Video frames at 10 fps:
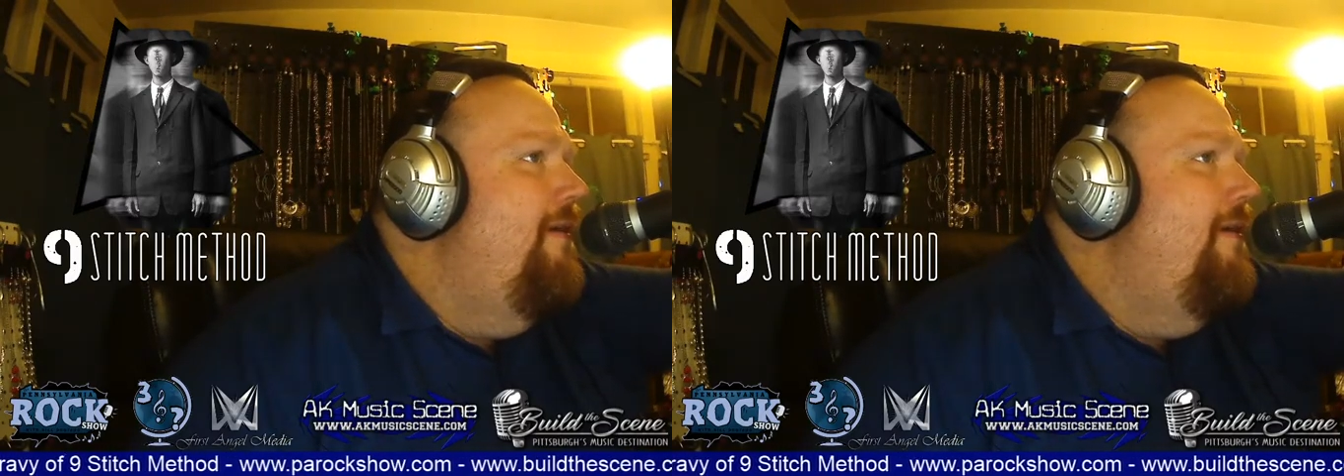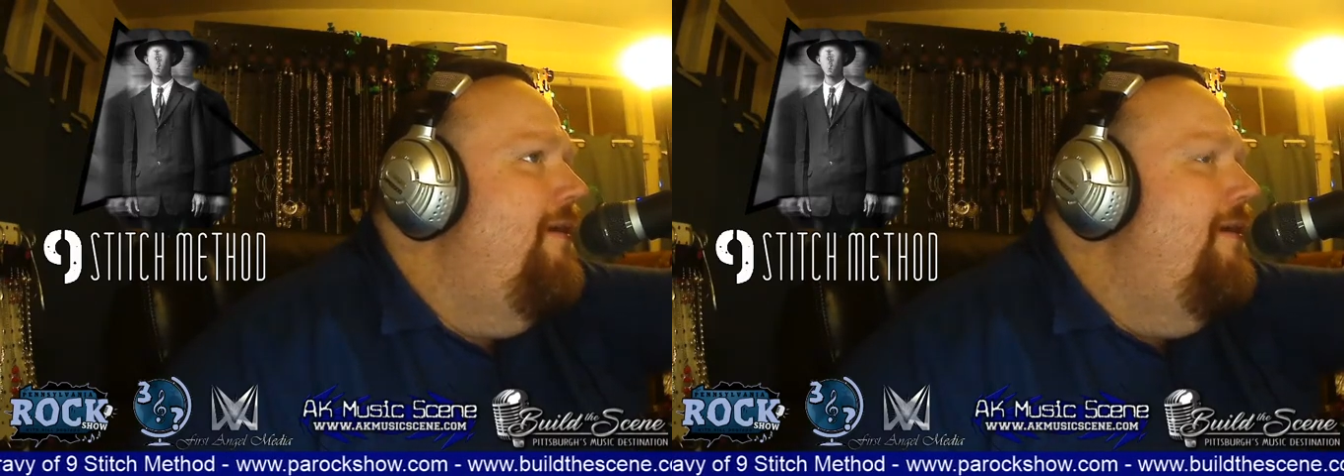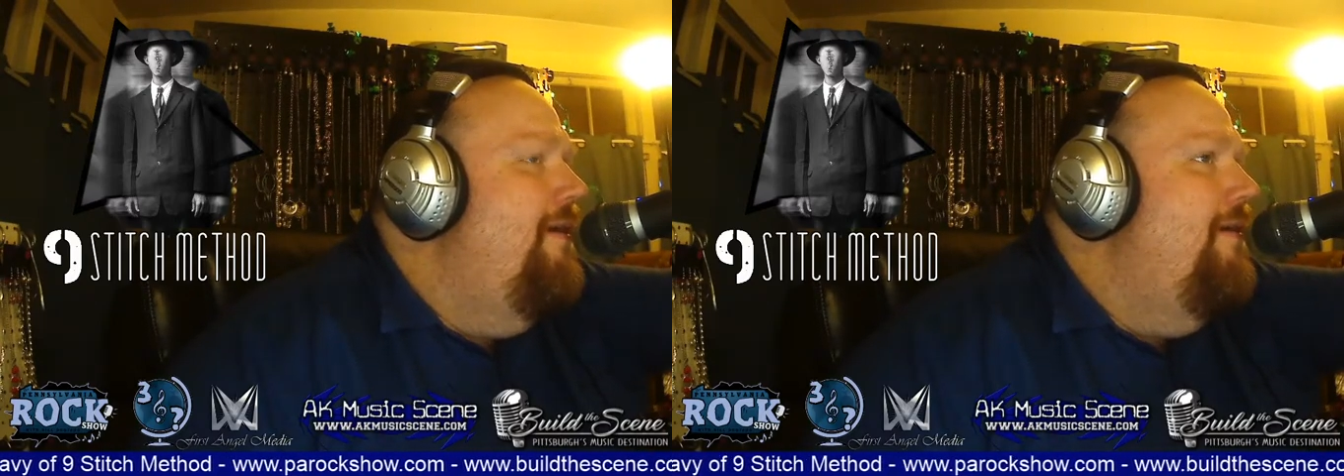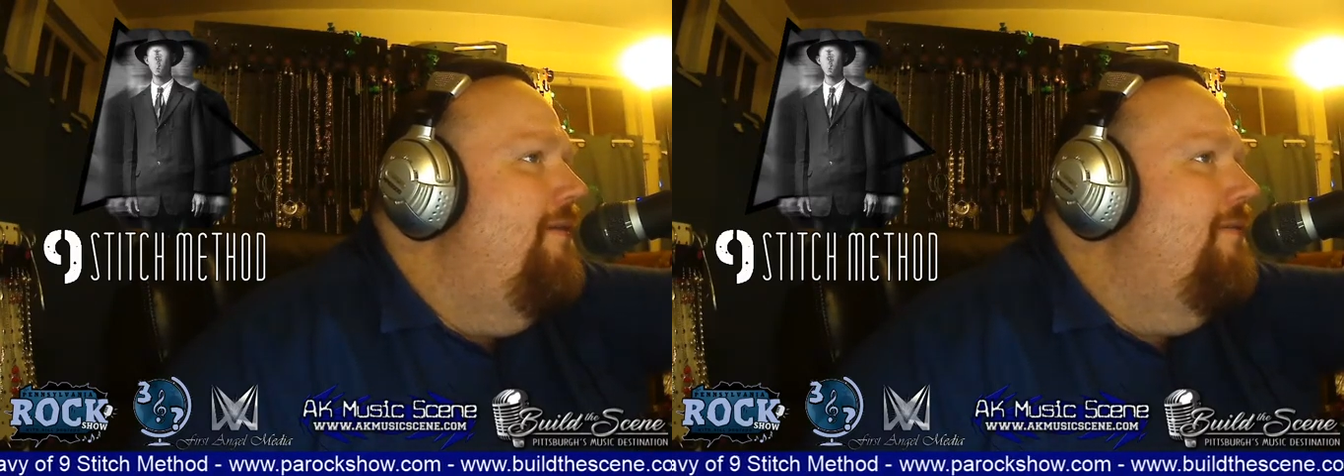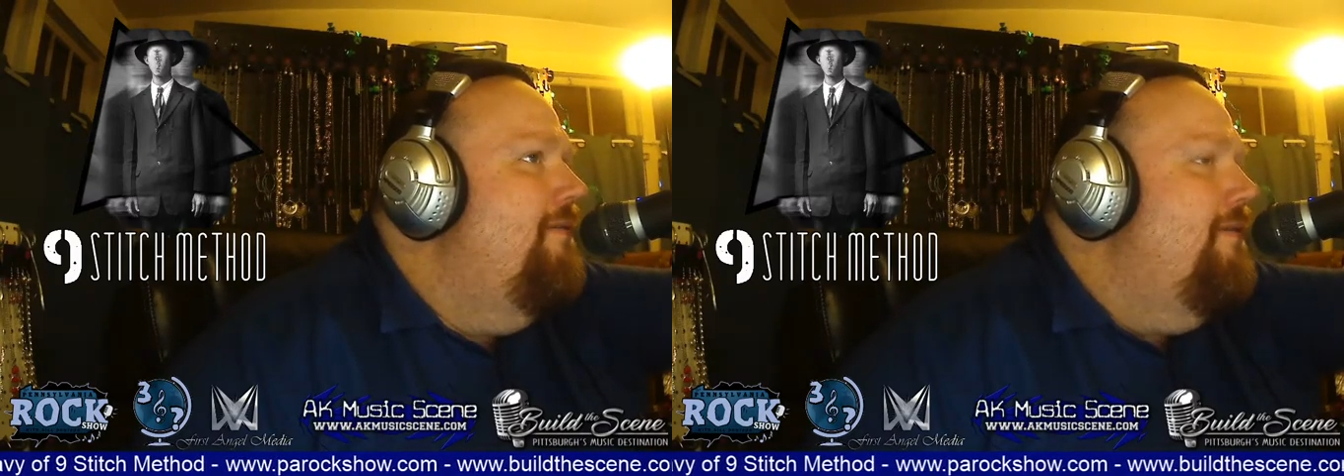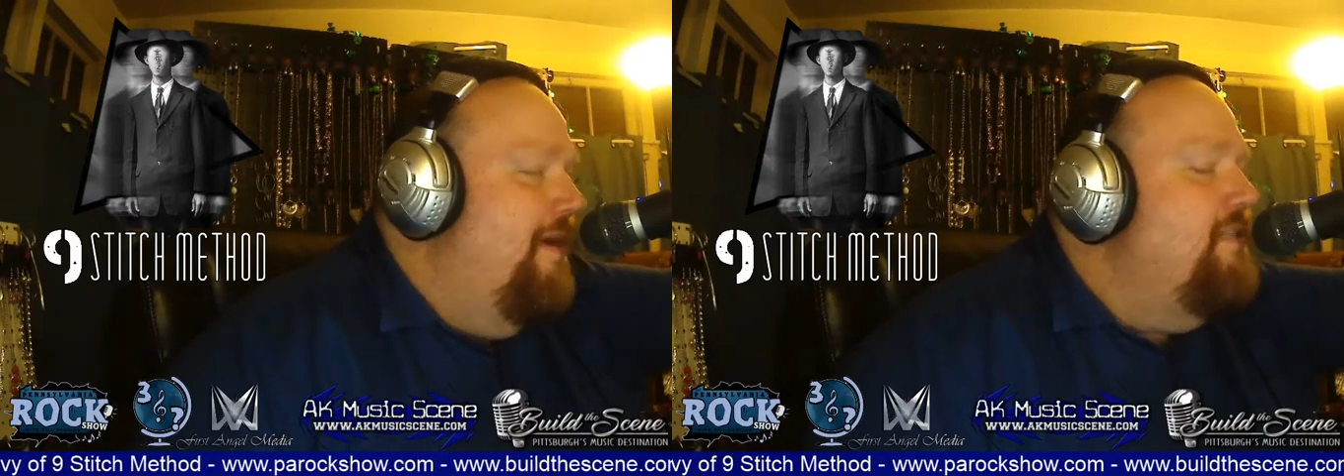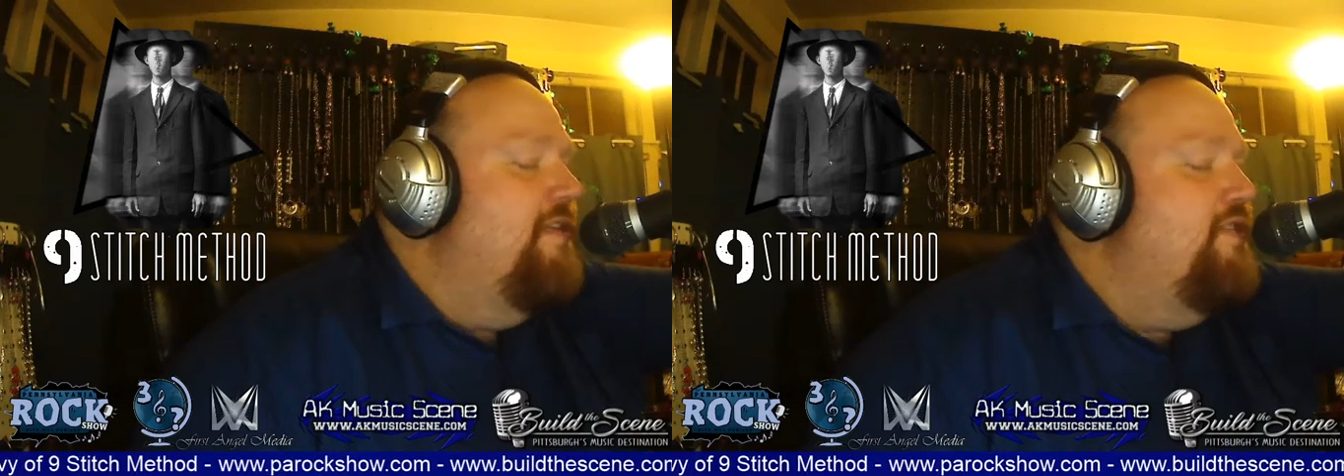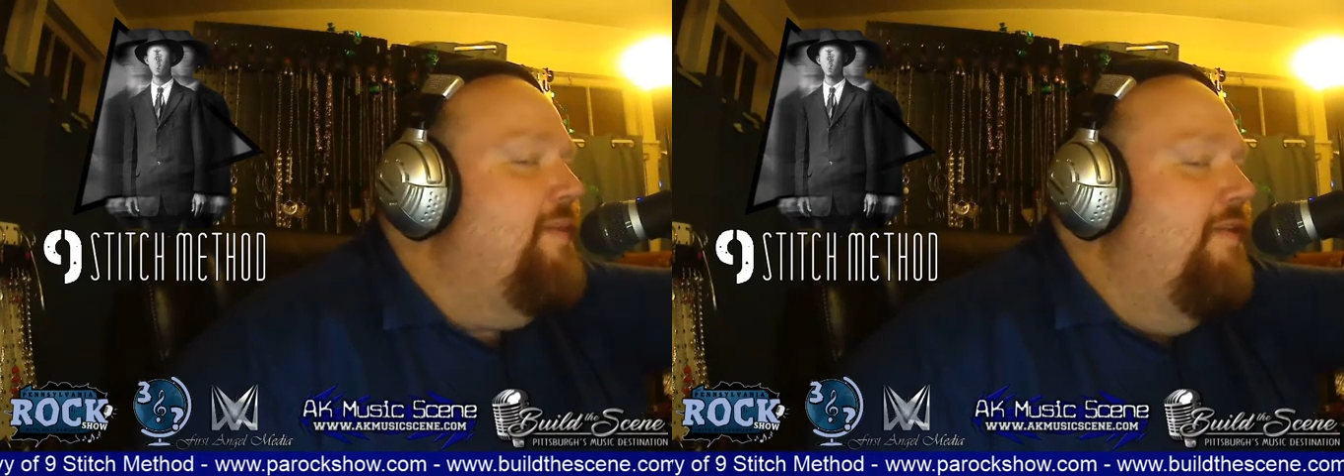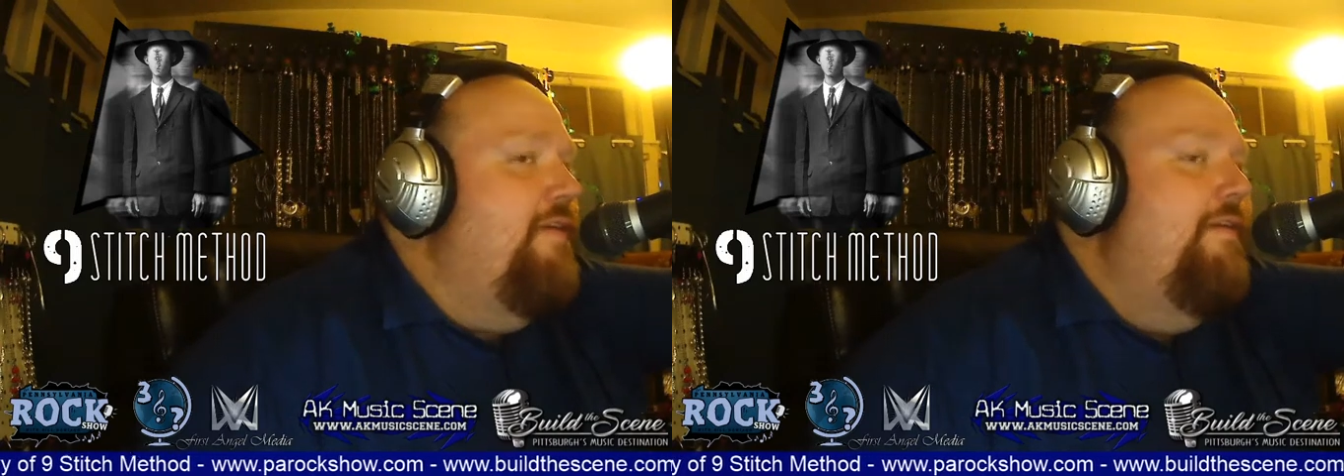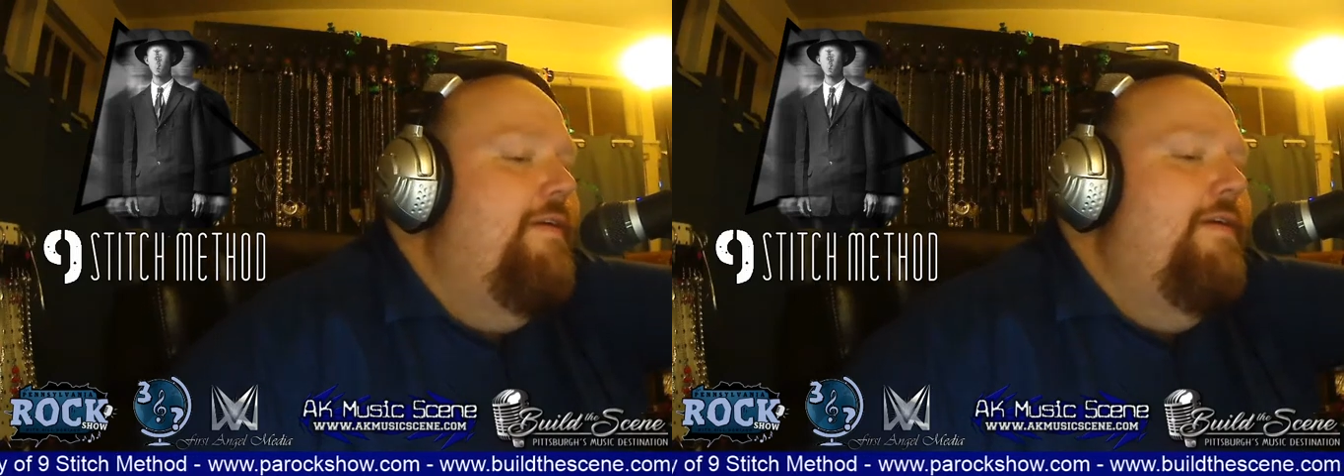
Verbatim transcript: Uh, nine Stitch Method. Nine Stitch Method.